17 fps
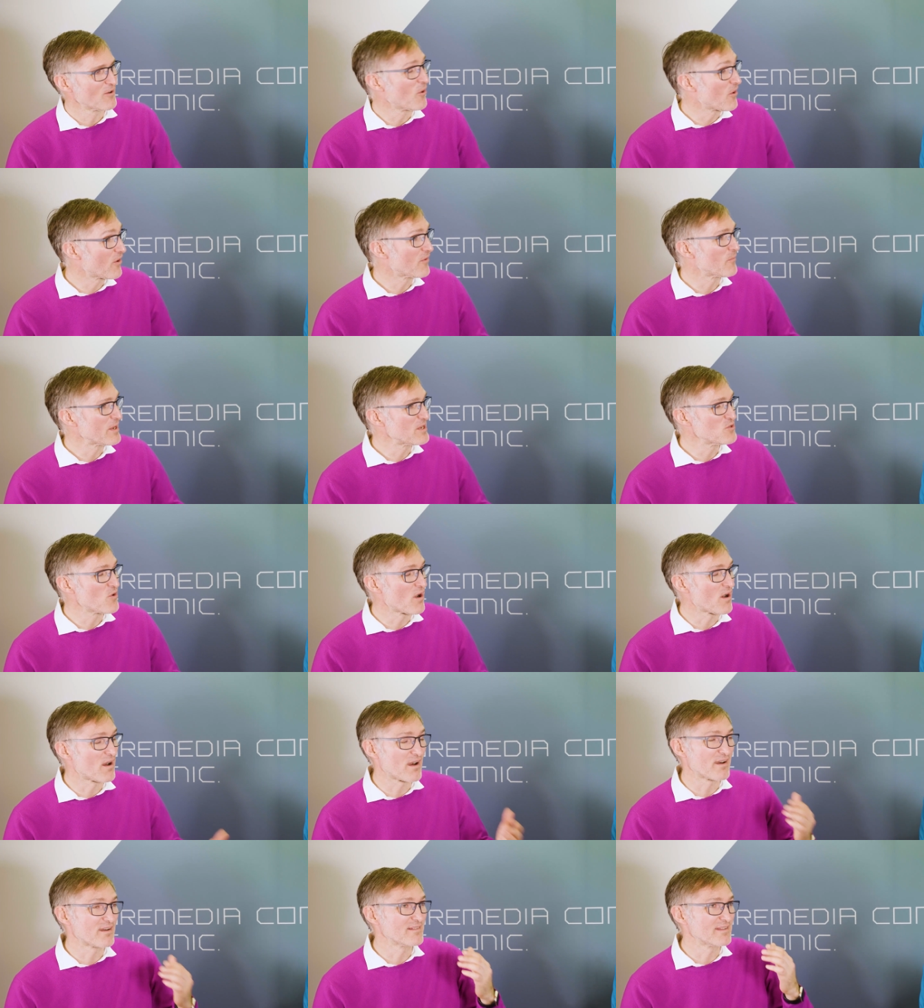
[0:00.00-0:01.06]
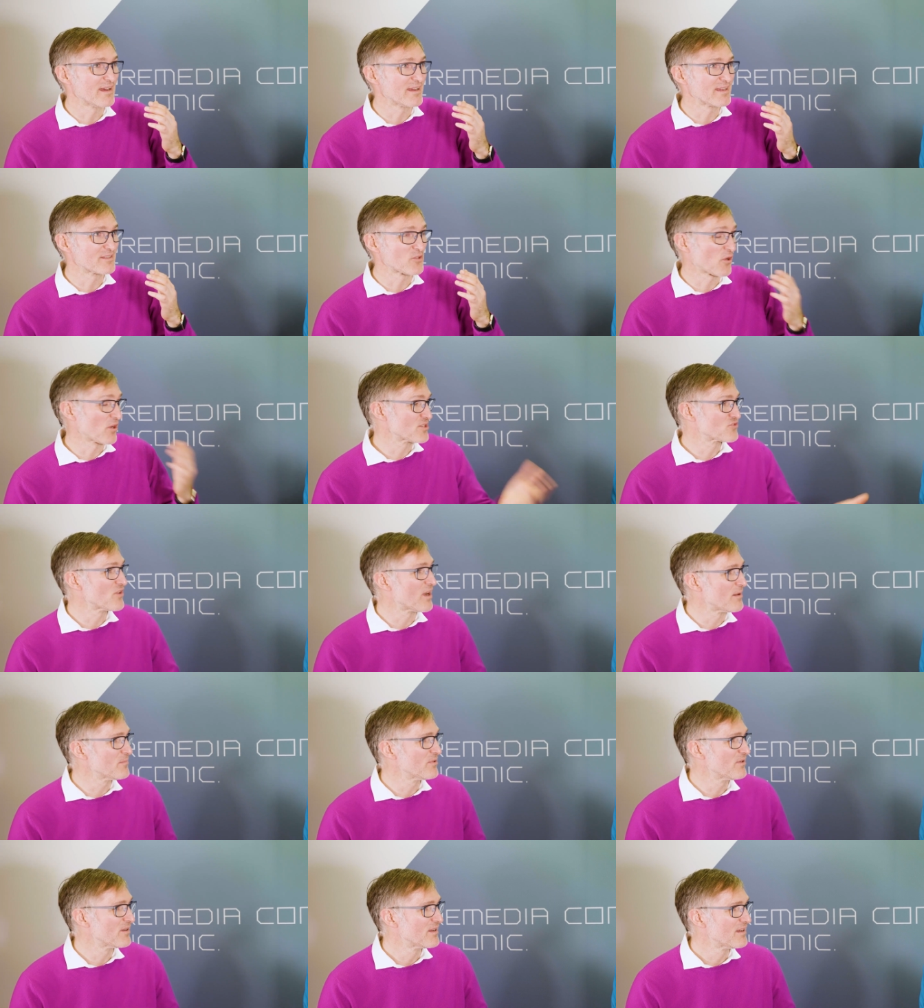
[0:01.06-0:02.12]
or when you are like Donald
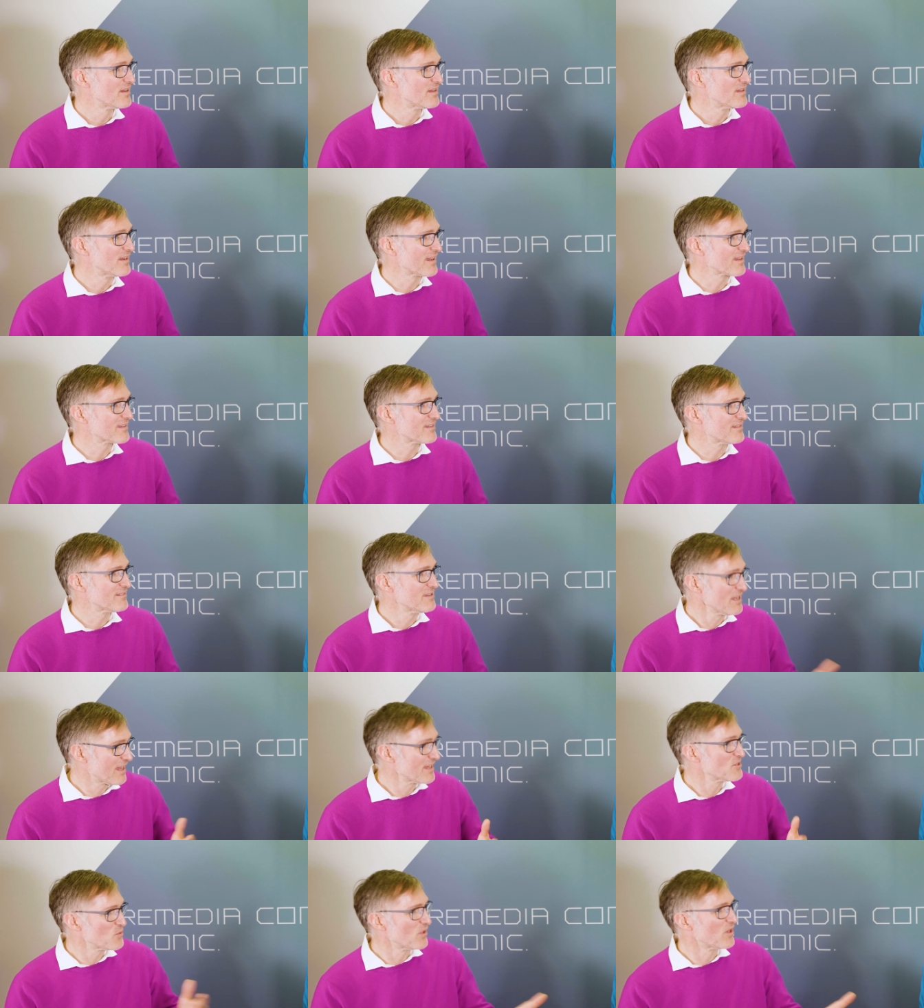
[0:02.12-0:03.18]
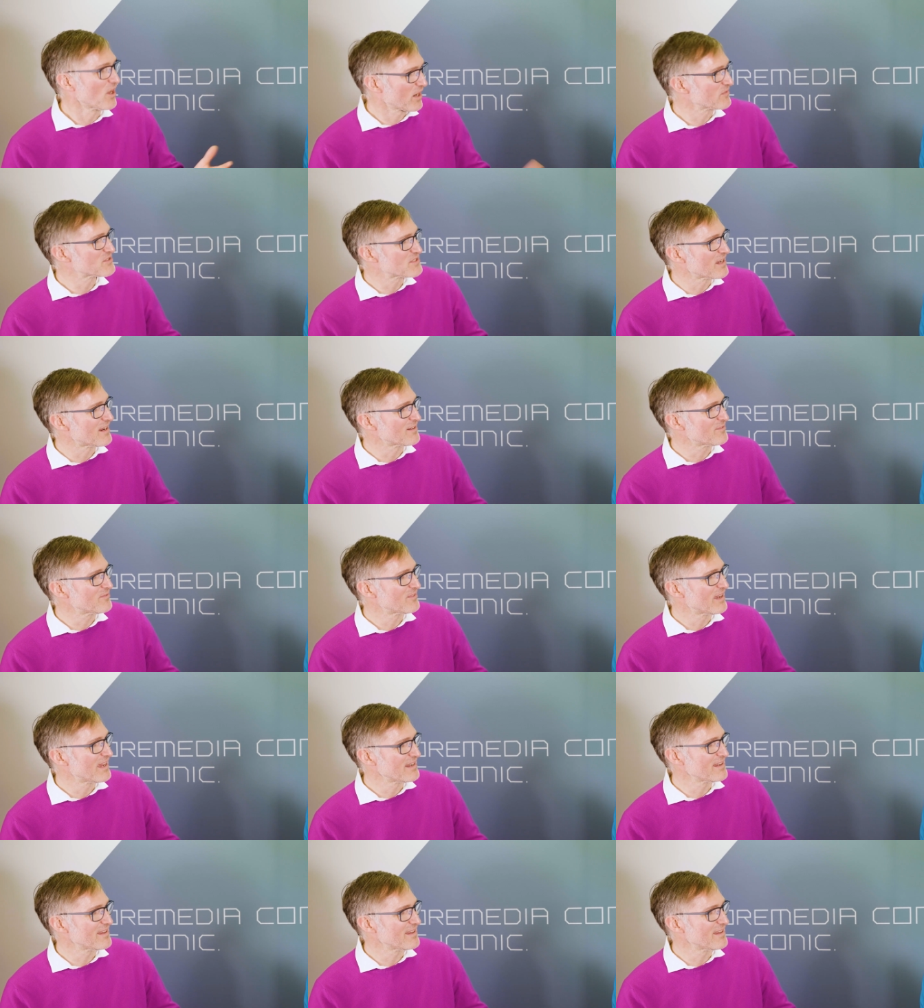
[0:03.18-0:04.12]
Trump, like he can do a lot of stuff, yeah.